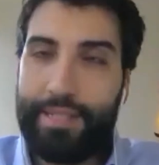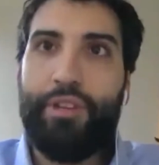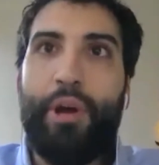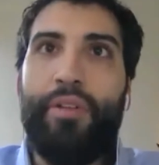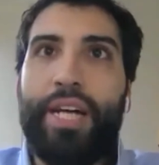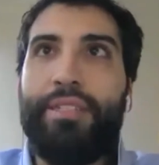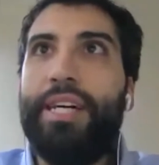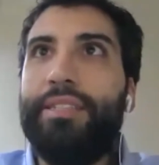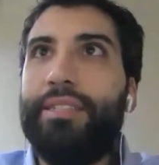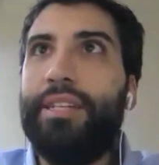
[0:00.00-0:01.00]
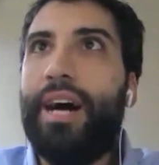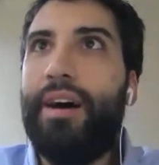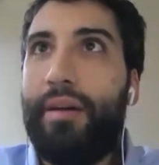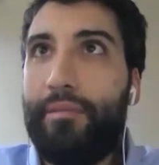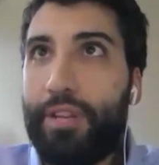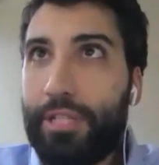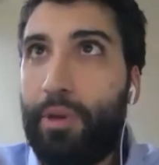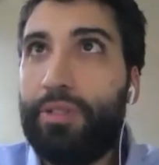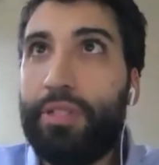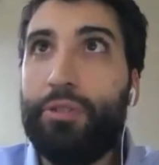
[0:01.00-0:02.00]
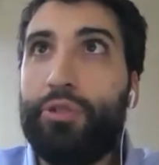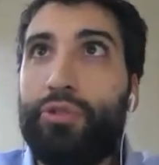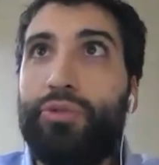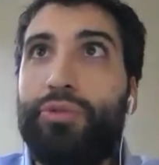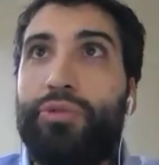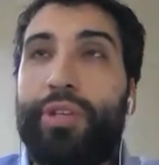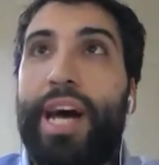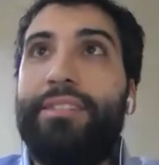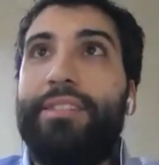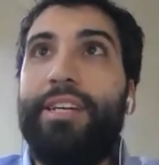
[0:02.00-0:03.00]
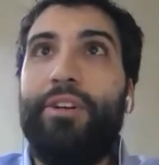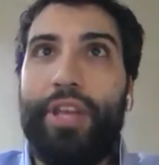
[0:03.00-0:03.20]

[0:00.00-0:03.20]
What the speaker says: 3 products, and I responded also to Grazia,